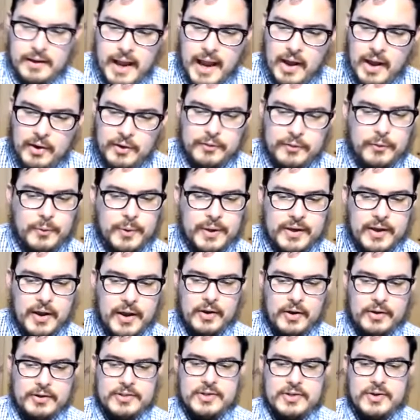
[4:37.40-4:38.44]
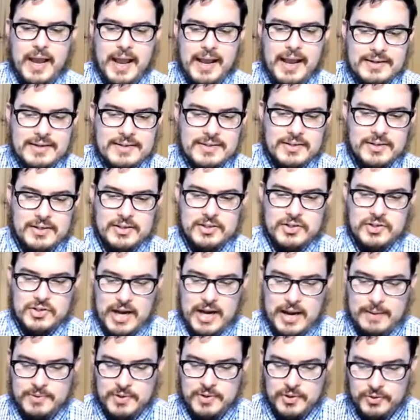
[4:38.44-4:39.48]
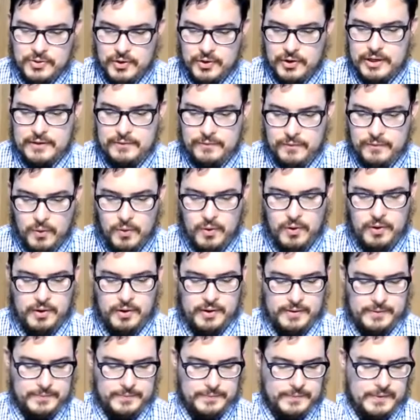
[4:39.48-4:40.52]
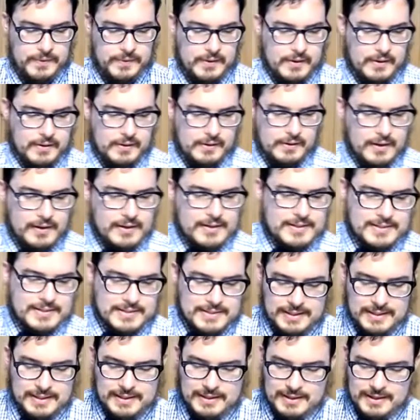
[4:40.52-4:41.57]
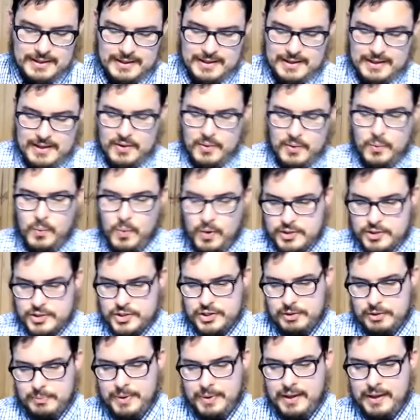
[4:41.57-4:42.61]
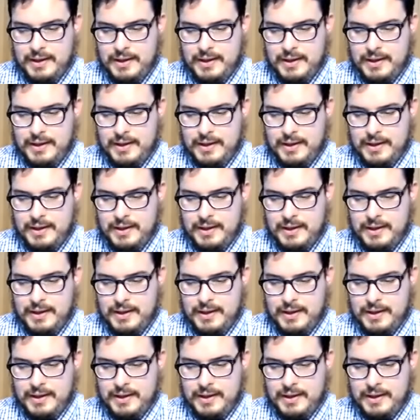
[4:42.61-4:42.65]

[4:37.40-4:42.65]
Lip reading: now if we go to Exodus chapter 34, let us see worship